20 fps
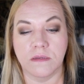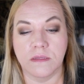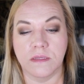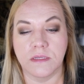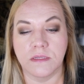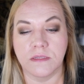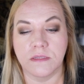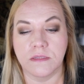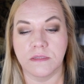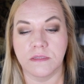
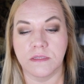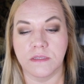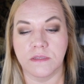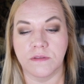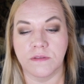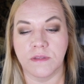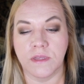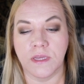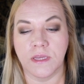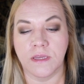This is the
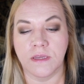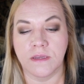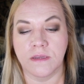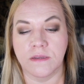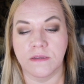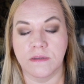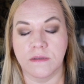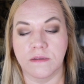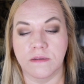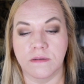
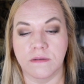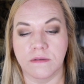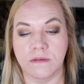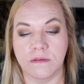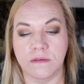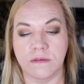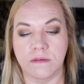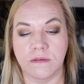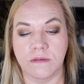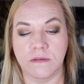thing
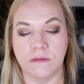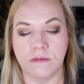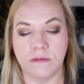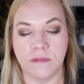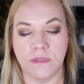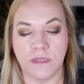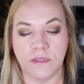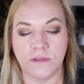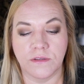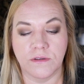
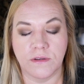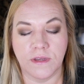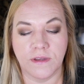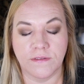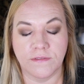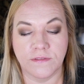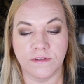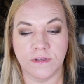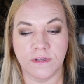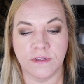that you
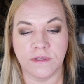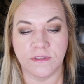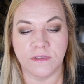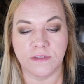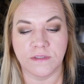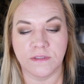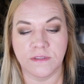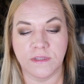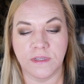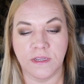have to
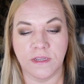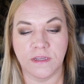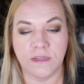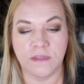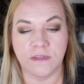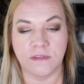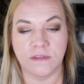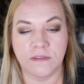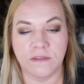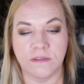
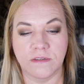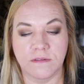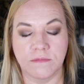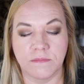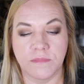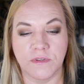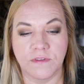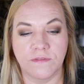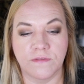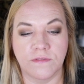understand
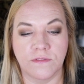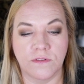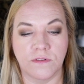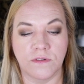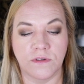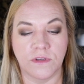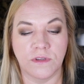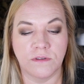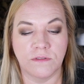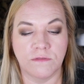
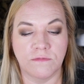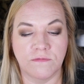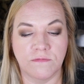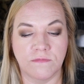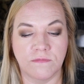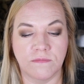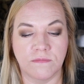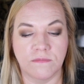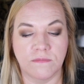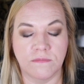before you
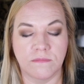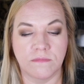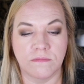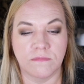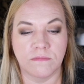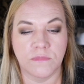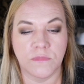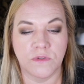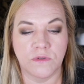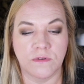
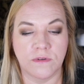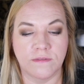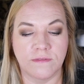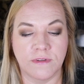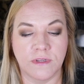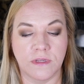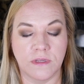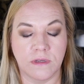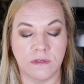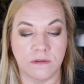do a
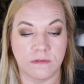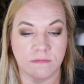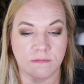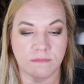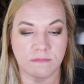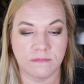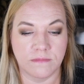video. Oh.